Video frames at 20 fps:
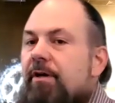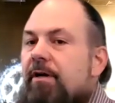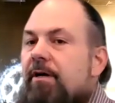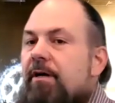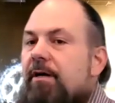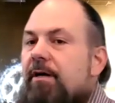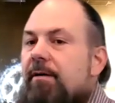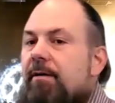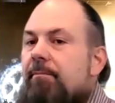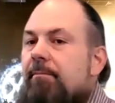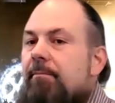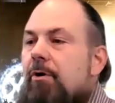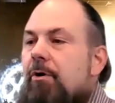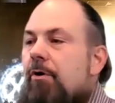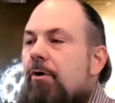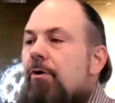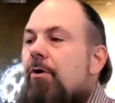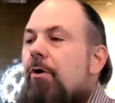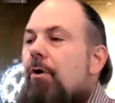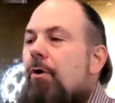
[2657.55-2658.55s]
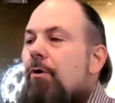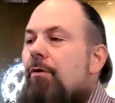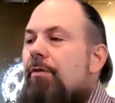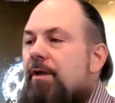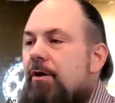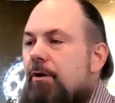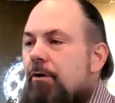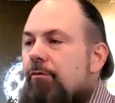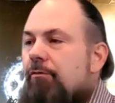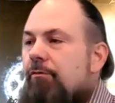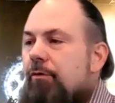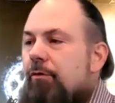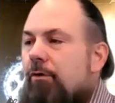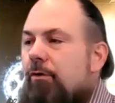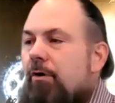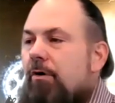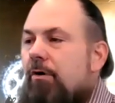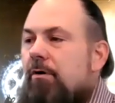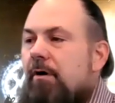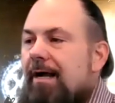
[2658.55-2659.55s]
um, on the
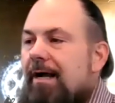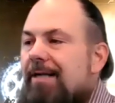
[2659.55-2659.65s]
overall.